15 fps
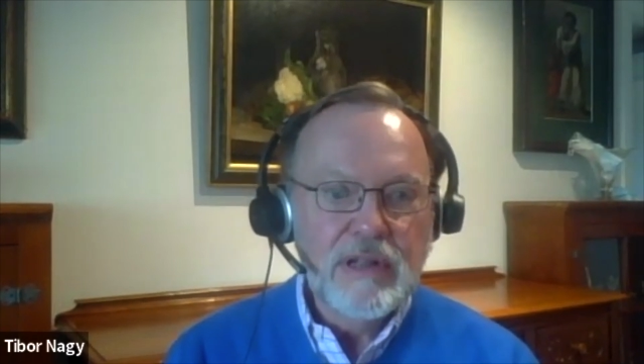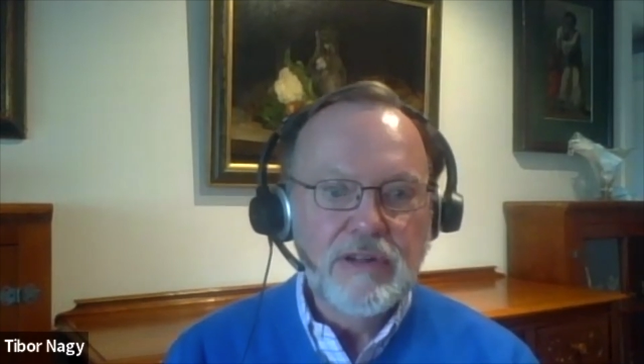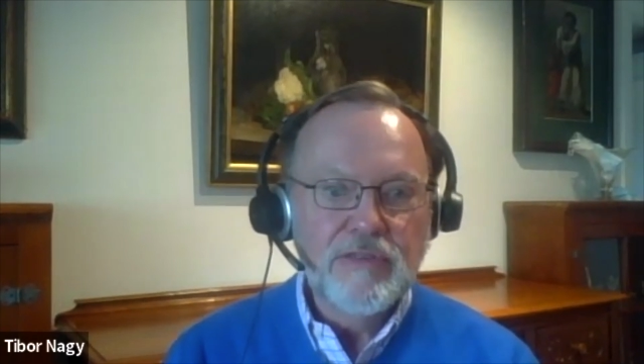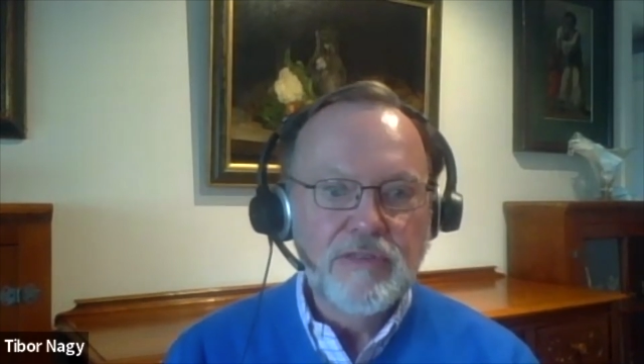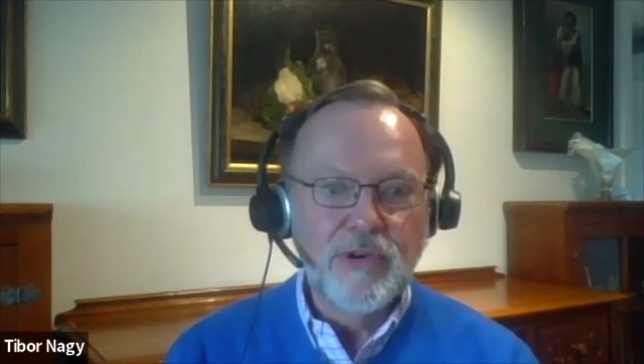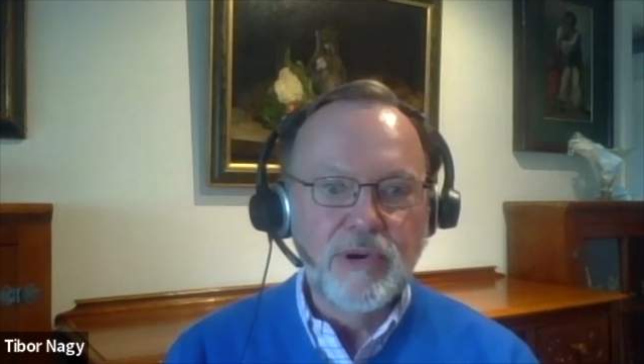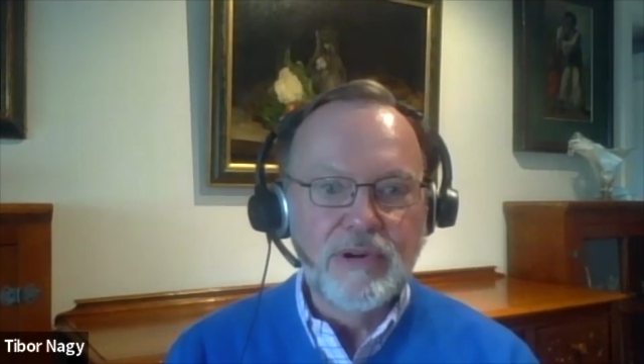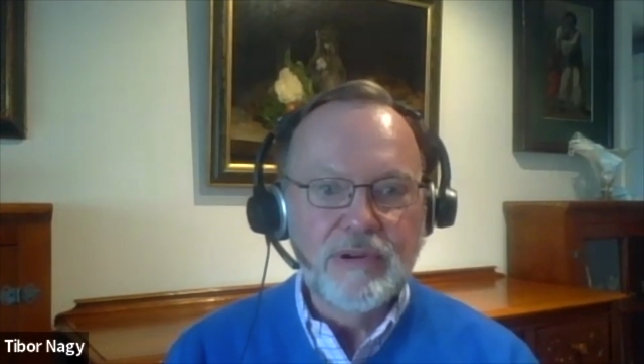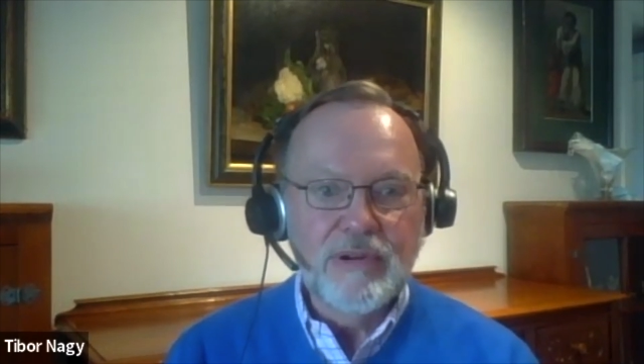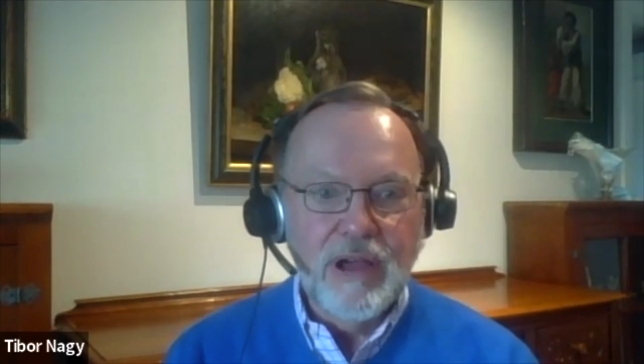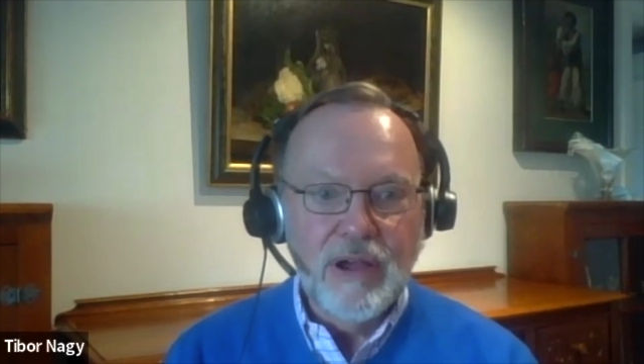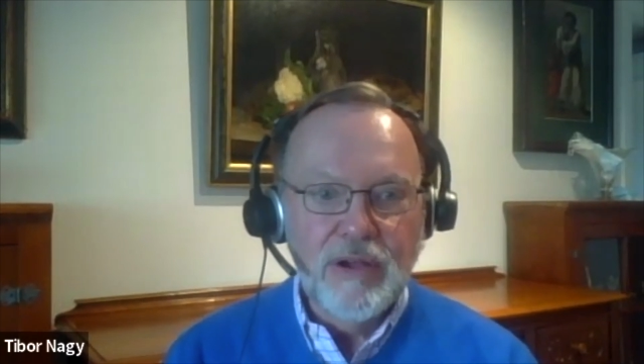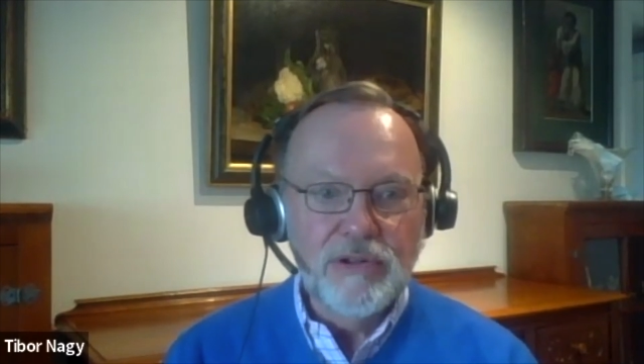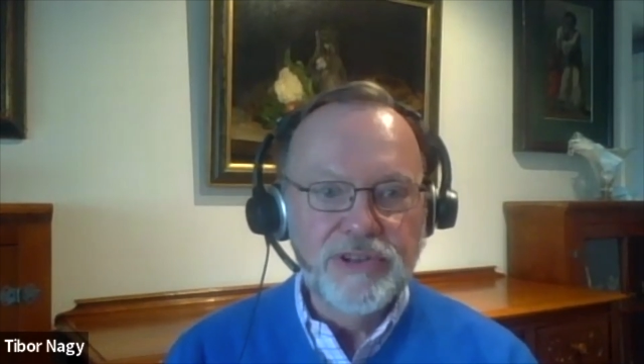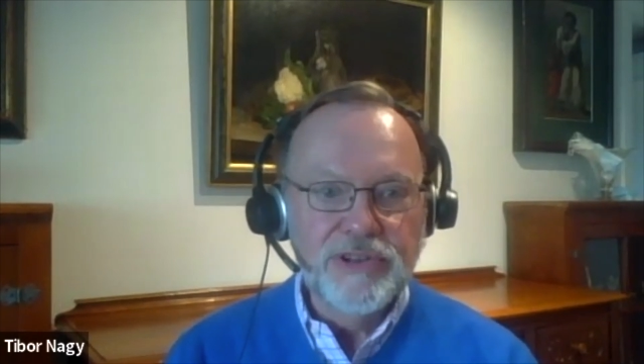for a
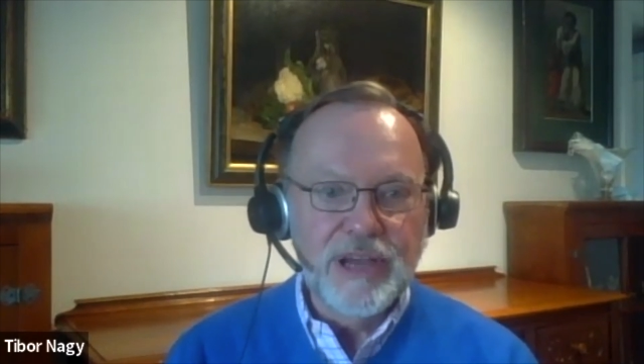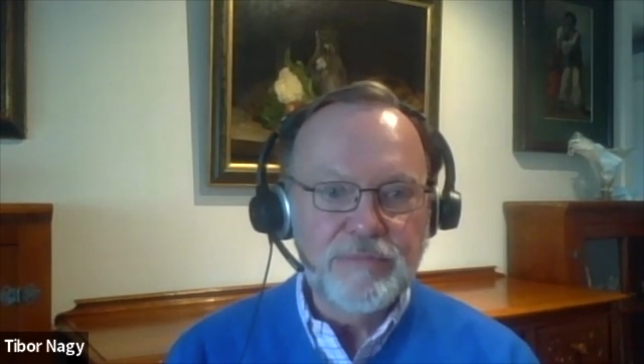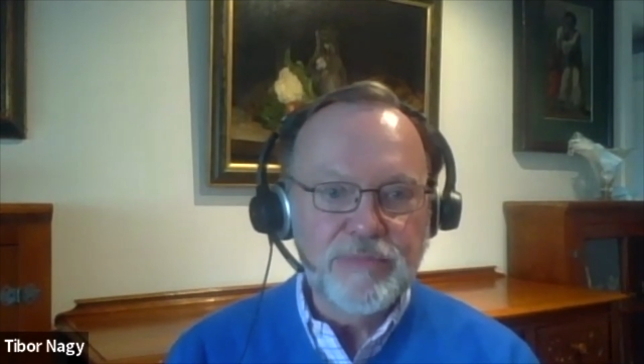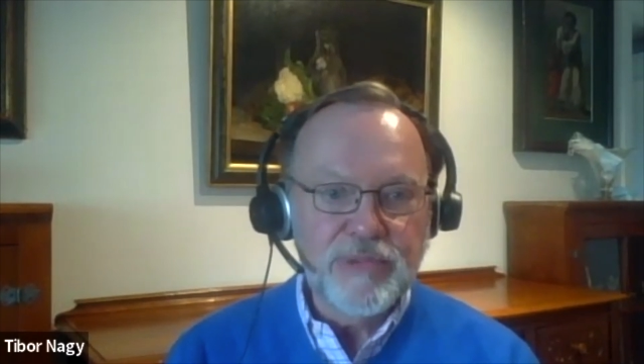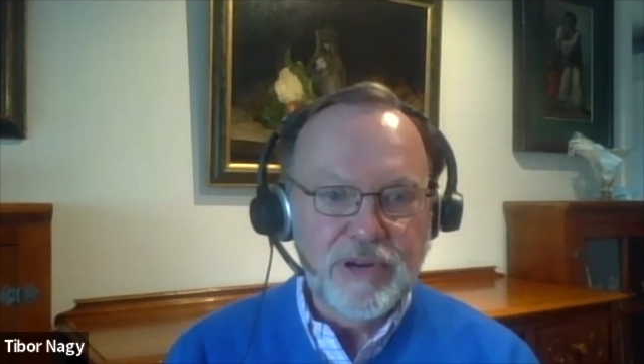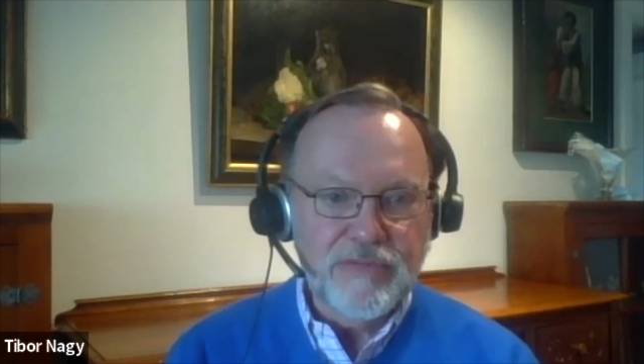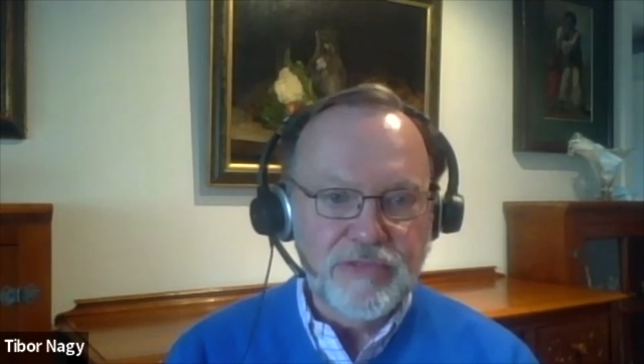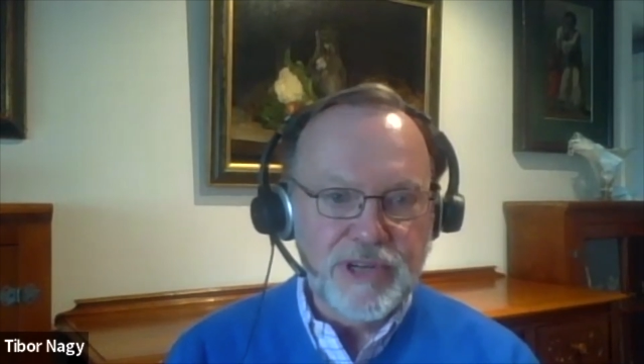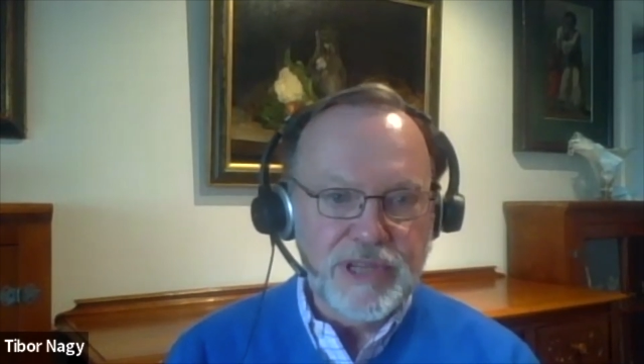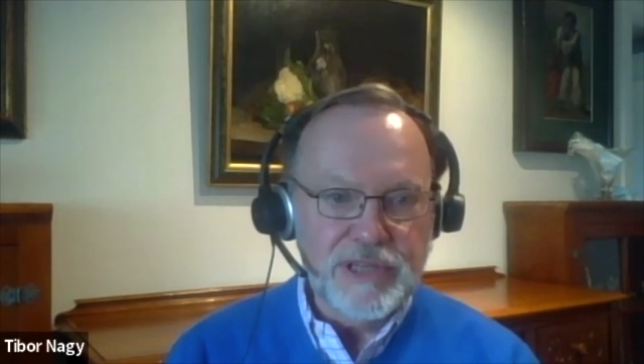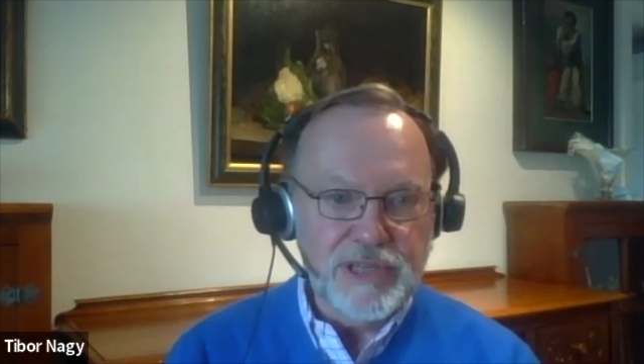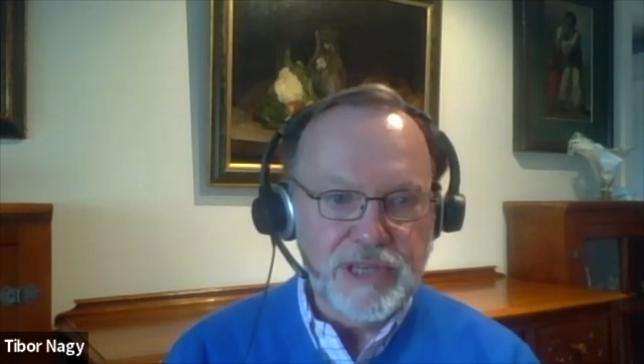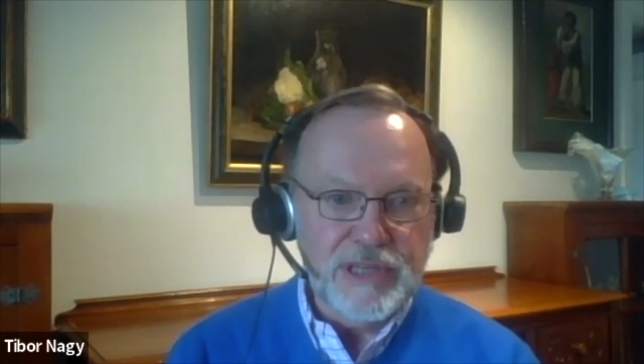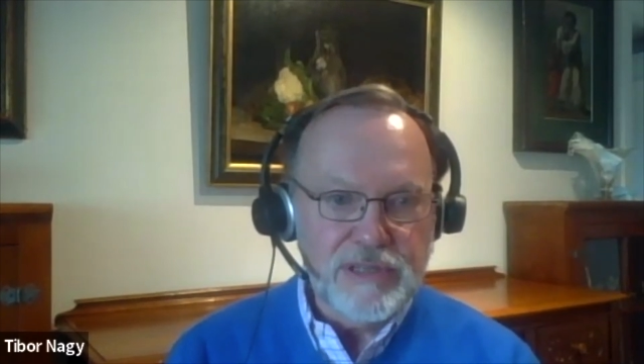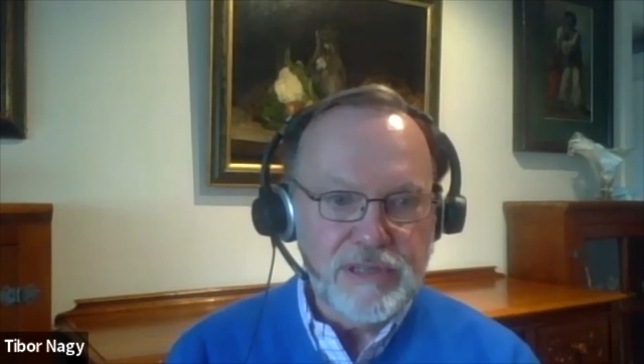whole number of
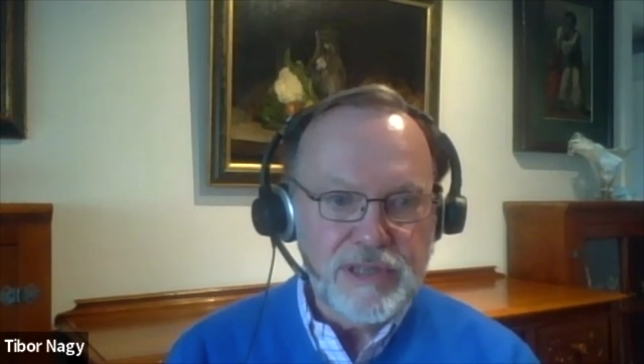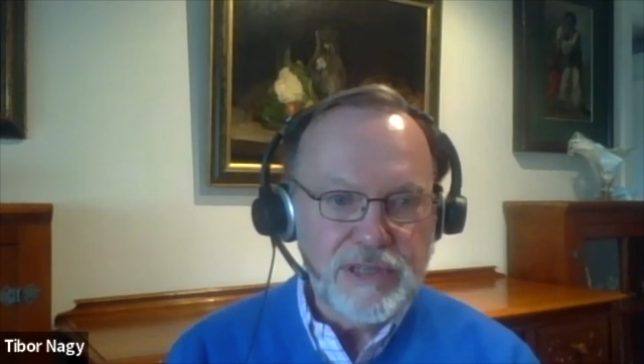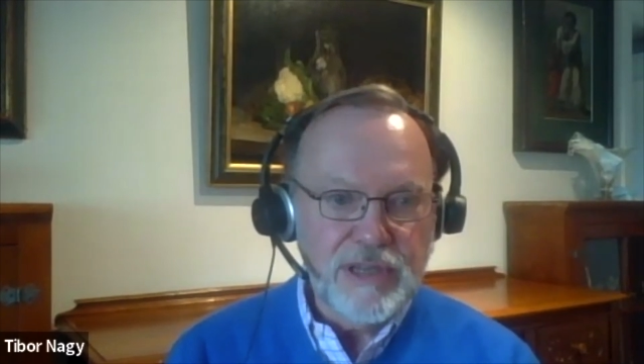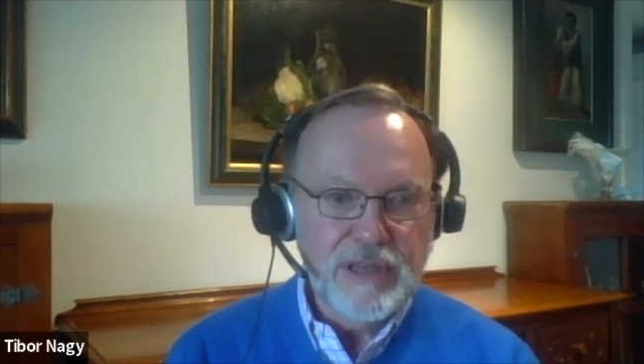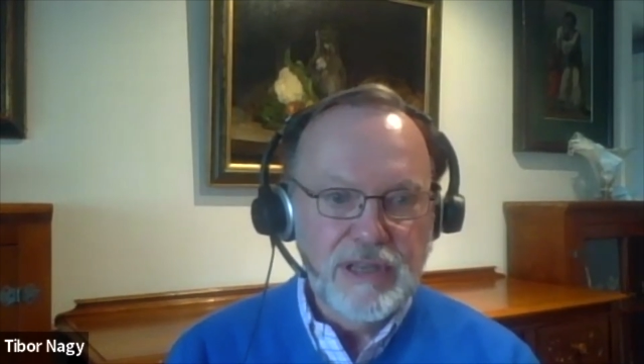reasons,